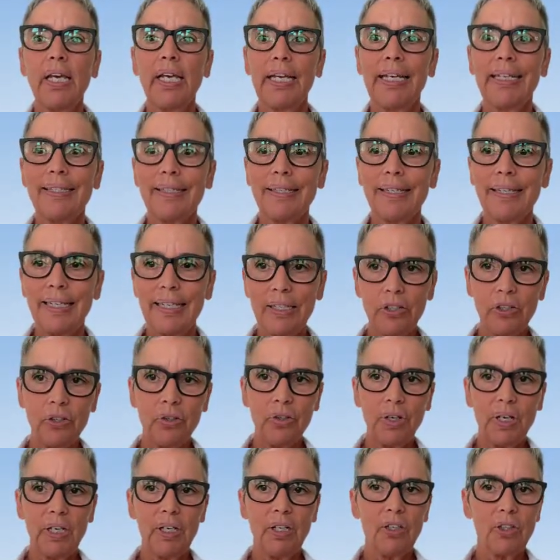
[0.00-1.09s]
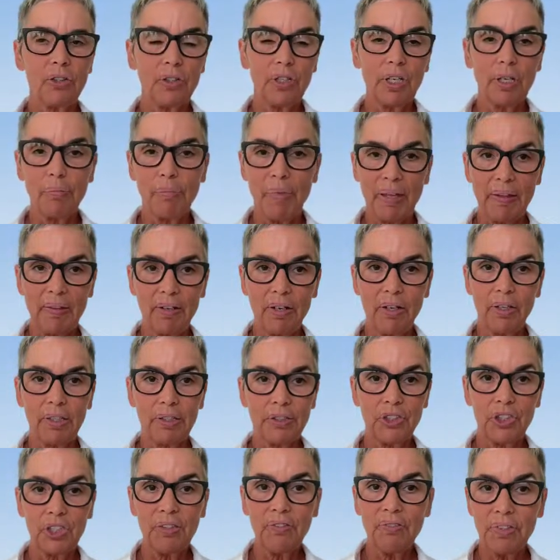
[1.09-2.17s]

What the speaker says: It's an integrated learning methodology,